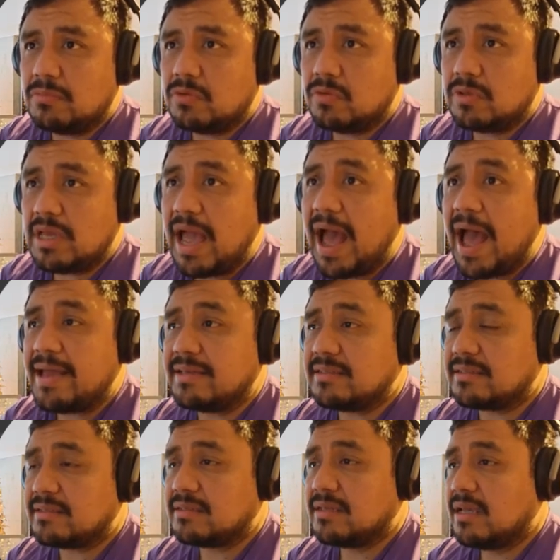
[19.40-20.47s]

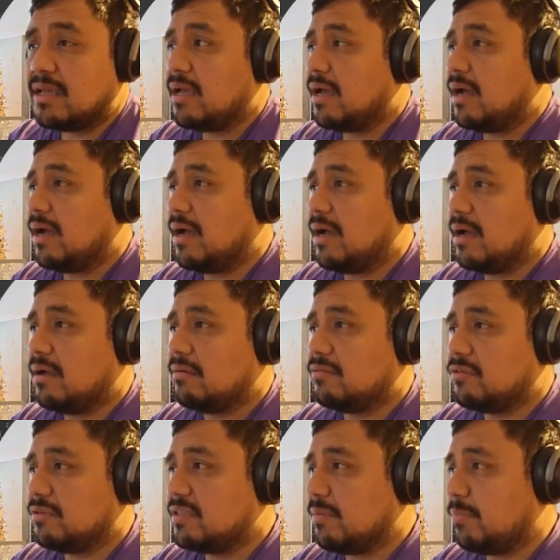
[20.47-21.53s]
eyes. There
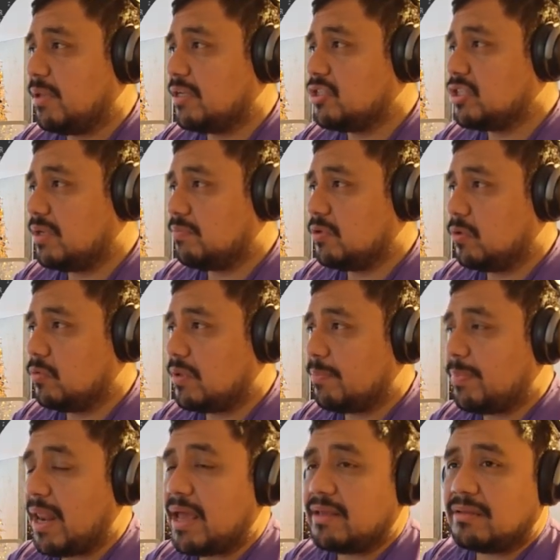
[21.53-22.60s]
is a blend shape node
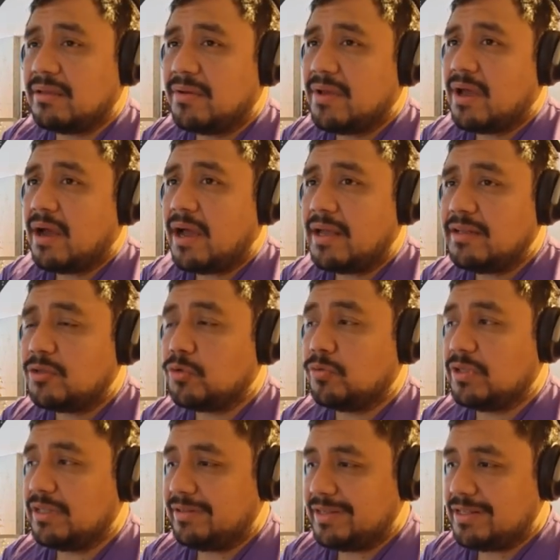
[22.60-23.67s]
applied. I need to
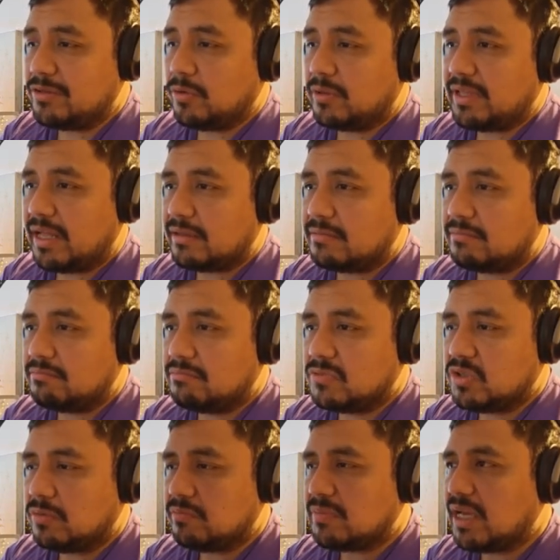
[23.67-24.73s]
delete all that.
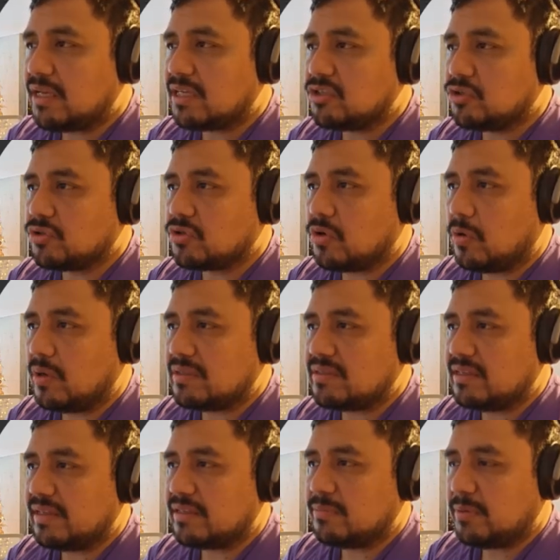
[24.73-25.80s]
So I can just go and
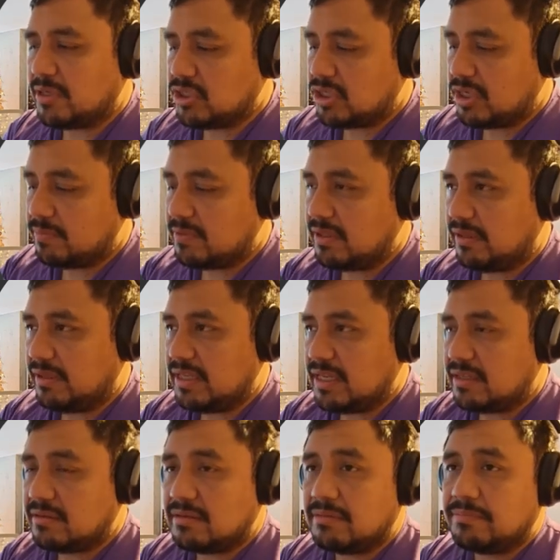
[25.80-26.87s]
select blend shape, delete
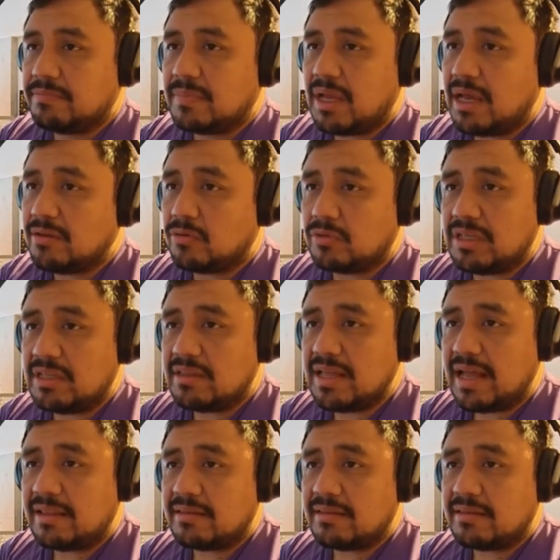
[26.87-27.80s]
it. I don't need that.